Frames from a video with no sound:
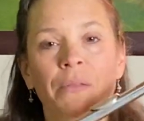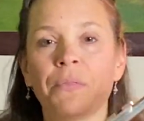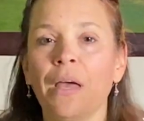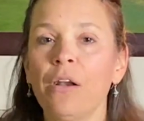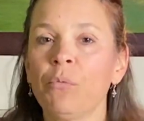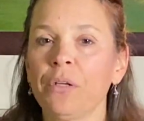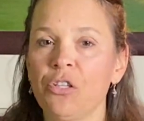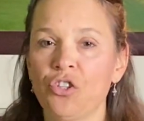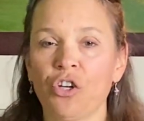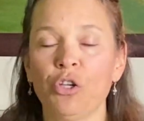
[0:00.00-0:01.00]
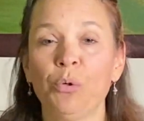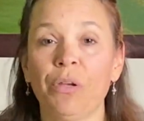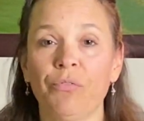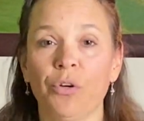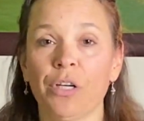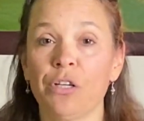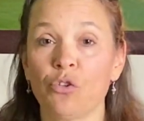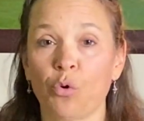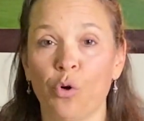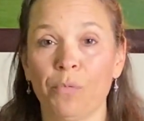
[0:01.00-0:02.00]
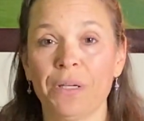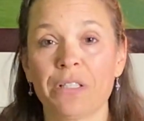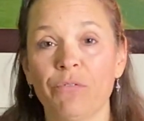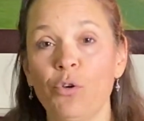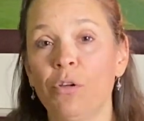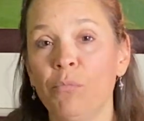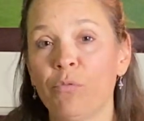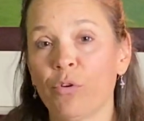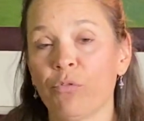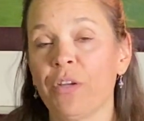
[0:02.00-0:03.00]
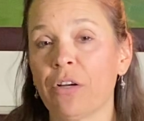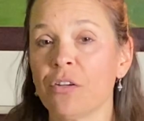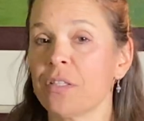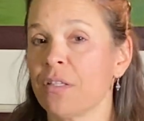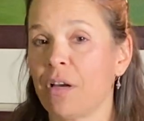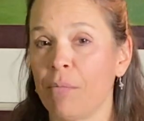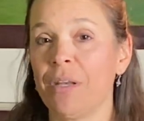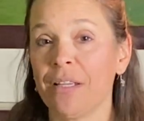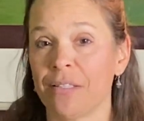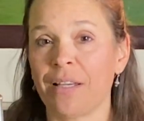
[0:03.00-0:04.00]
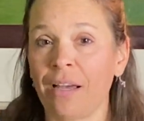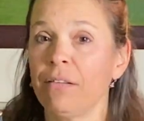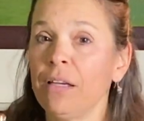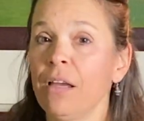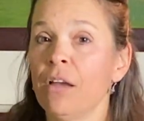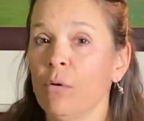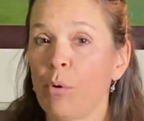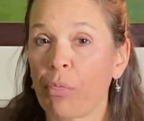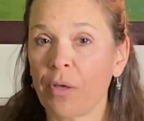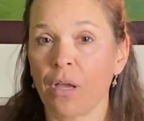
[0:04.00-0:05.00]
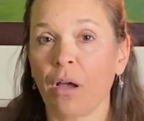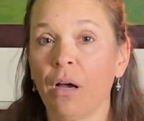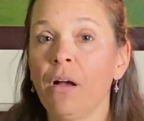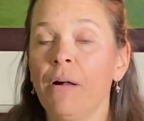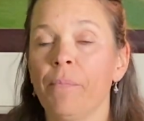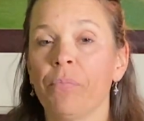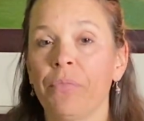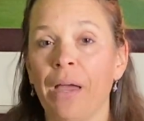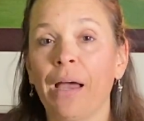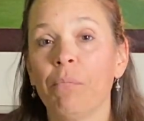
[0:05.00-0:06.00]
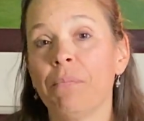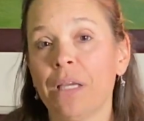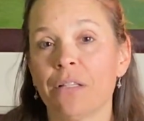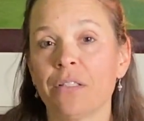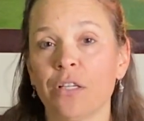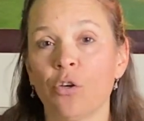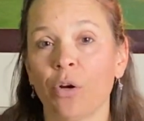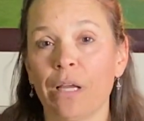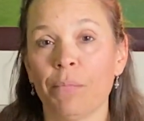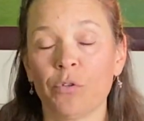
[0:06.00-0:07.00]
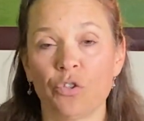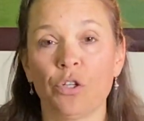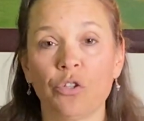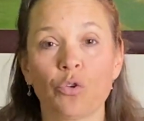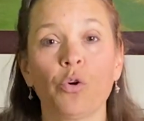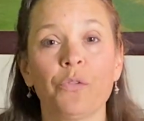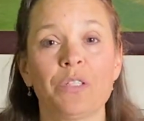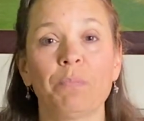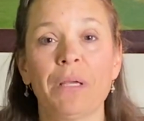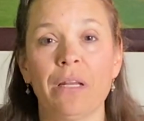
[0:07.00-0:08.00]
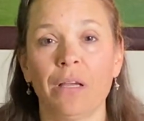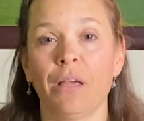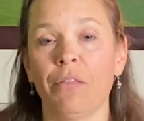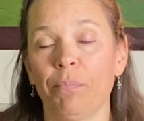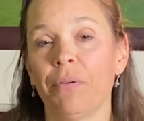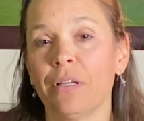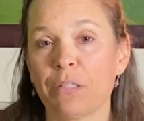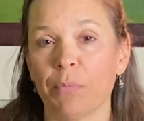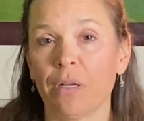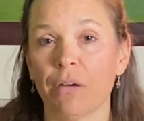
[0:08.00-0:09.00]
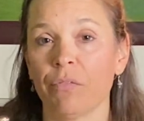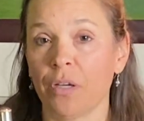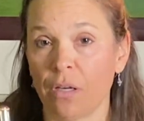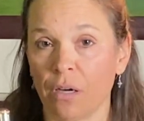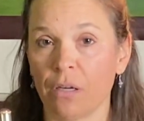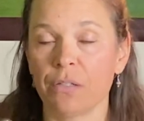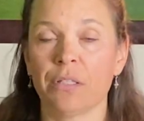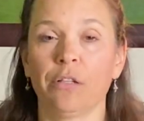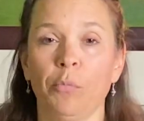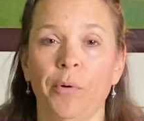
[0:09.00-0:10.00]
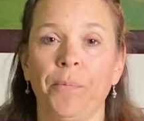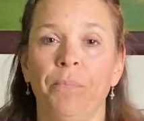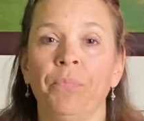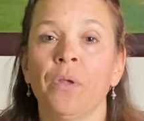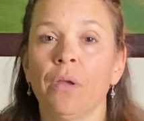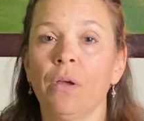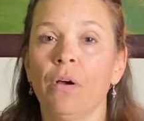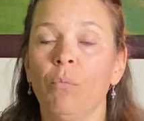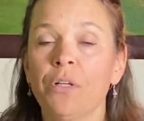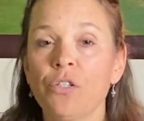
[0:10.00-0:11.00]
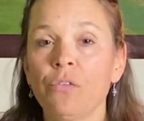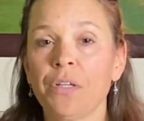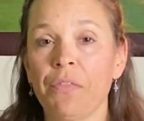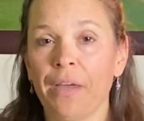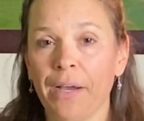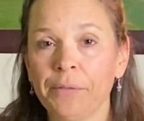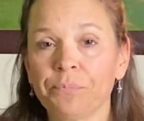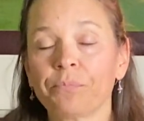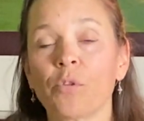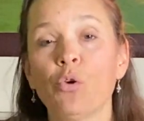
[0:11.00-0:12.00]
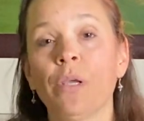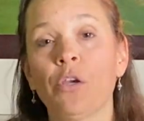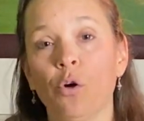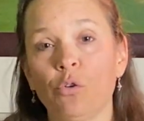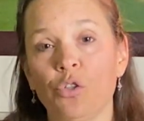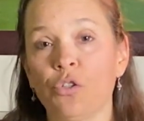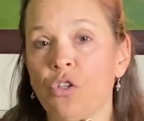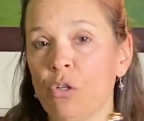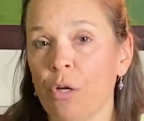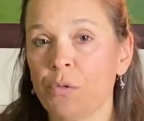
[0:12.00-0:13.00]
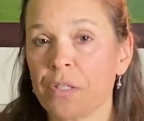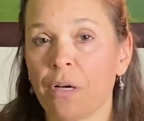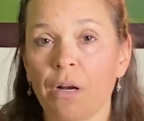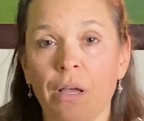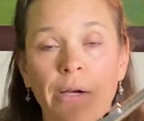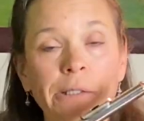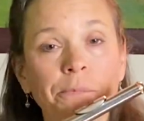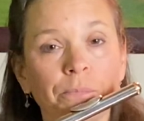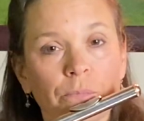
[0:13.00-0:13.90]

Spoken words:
That'll really show you if you're in control, because if you can move your fingers and time it exactly with the ga, that means that you're able to control the speed and the placement of the ga syllable. Once you've done that, you can go to 2 notes on ga.